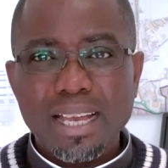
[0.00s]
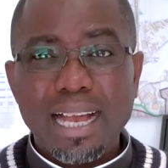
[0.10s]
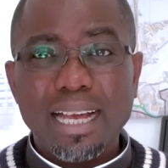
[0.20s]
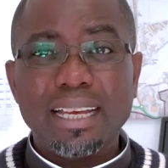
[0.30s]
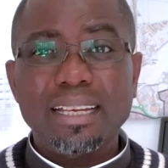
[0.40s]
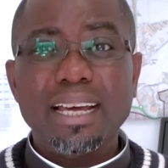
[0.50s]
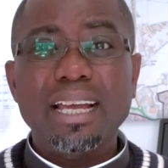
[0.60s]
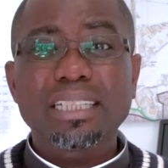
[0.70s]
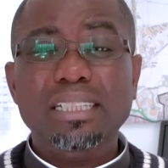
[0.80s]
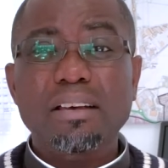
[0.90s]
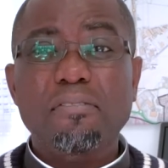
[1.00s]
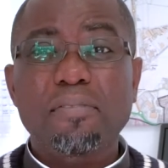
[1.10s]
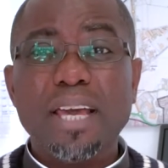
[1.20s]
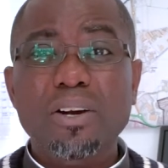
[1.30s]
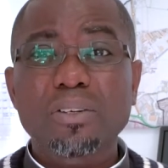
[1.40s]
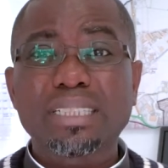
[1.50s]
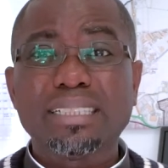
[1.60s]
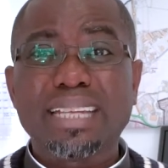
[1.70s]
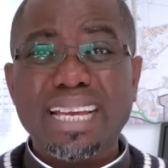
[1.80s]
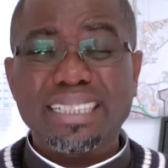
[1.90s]
Ananias fell
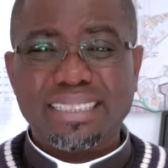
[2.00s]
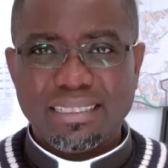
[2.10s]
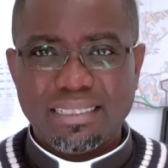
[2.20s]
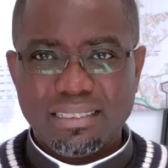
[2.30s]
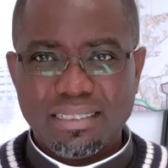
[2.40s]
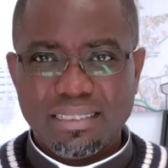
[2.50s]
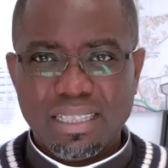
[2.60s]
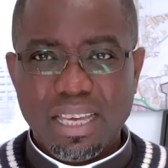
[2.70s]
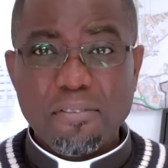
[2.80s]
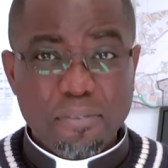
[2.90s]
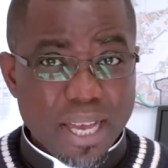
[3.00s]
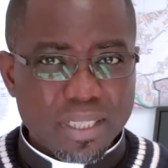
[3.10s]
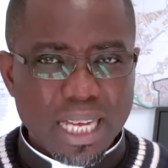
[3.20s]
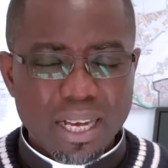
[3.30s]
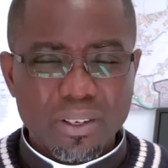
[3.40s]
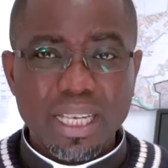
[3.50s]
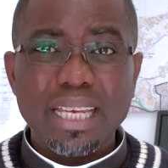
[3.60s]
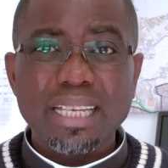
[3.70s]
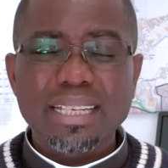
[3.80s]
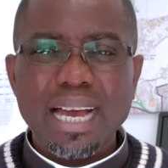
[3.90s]
dead. He fell down and
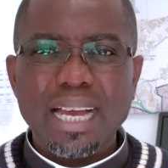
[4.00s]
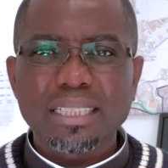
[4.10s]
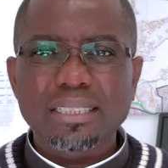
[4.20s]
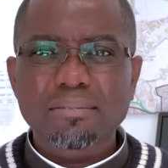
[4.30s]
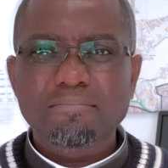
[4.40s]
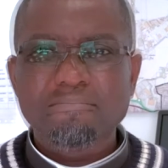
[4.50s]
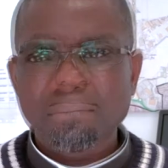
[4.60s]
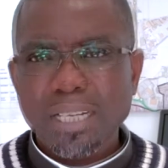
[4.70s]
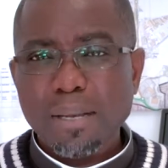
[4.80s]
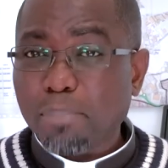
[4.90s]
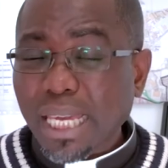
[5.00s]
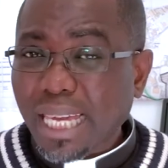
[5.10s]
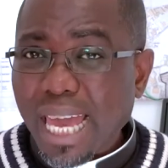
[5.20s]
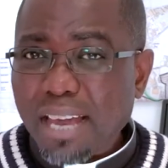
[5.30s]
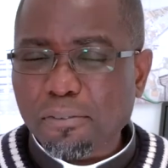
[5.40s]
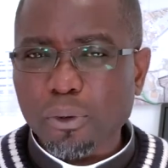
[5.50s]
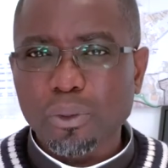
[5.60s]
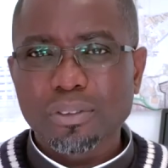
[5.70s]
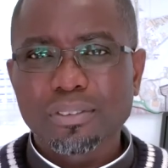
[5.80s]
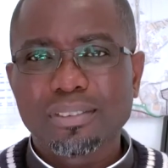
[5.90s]
he died. Be careful
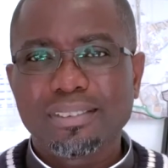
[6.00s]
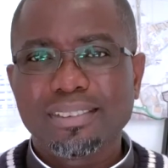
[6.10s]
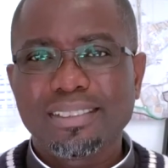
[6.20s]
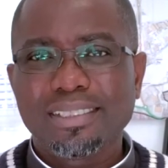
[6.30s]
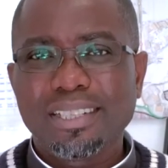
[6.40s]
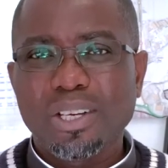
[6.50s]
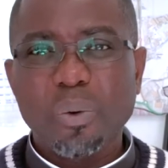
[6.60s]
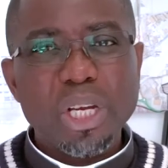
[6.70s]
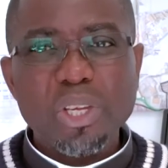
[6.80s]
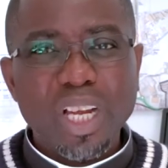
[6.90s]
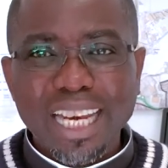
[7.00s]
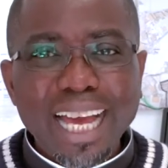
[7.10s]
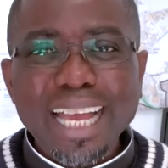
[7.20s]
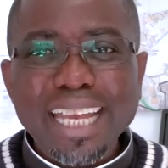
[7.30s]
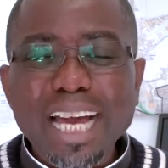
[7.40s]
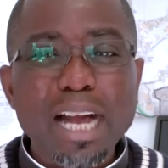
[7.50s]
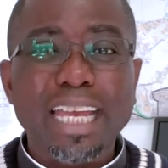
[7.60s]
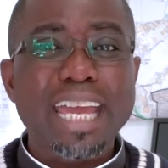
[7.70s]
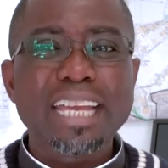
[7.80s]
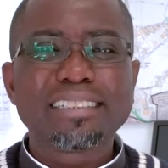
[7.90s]
when you are lying
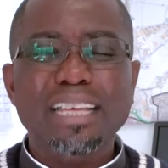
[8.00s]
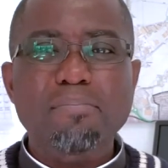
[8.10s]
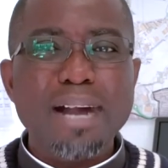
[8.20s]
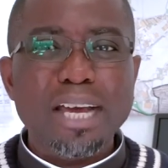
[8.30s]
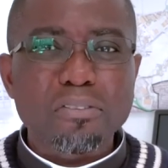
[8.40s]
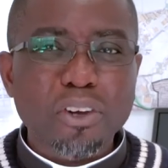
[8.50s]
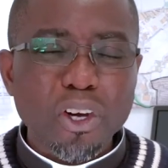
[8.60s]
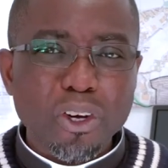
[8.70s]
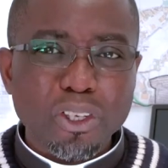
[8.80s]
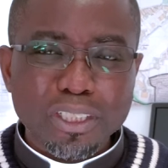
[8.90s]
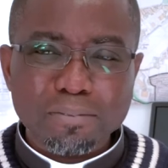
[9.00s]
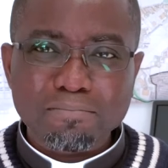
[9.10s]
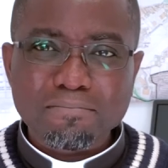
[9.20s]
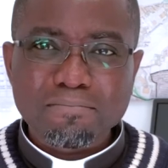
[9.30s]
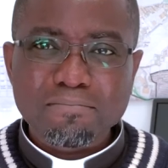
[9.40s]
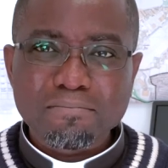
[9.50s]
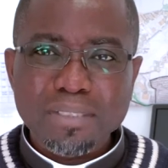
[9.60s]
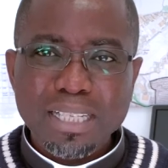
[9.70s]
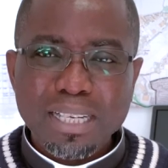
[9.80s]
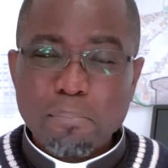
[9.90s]
against a man of God.
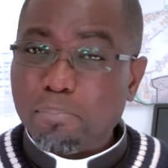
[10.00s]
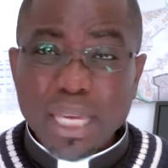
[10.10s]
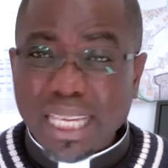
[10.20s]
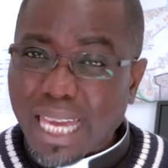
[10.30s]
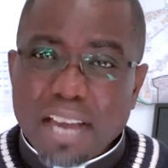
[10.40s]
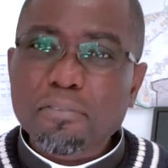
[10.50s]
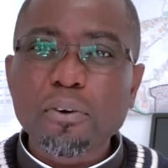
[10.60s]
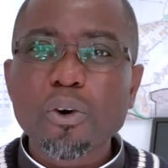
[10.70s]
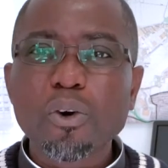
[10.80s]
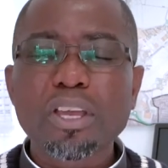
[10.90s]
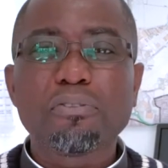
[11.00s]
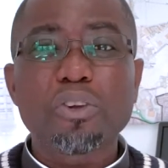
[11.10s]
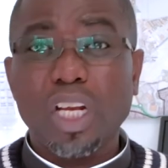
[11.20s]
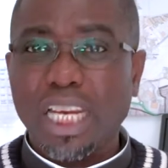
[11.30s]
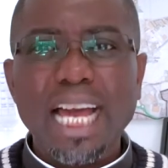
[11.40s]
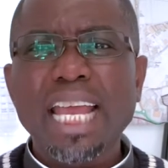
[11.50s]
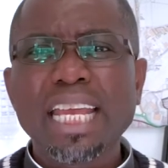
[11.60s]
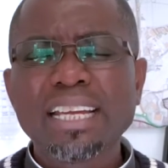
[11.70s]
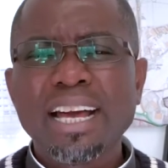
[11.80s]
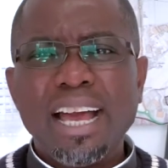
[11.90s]
Be careful if you are
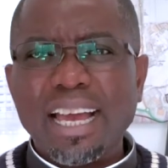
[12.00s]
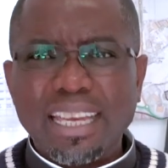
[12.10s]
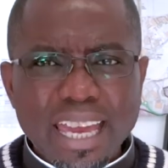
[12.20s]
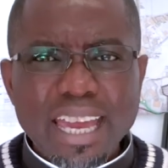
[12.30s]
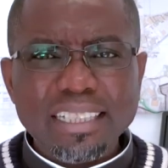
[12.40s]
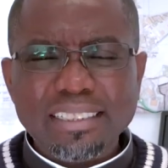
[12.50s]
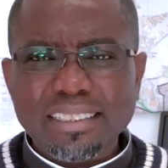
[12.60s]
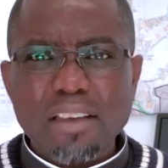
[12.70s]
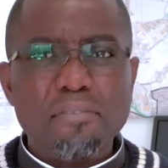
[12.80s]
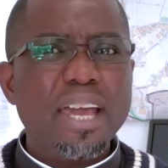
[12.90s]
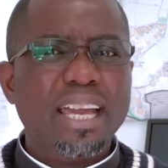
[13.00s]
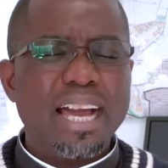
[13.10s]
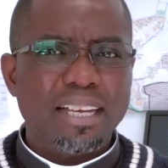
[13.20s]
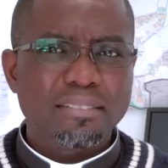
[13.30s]
lying against a vicar,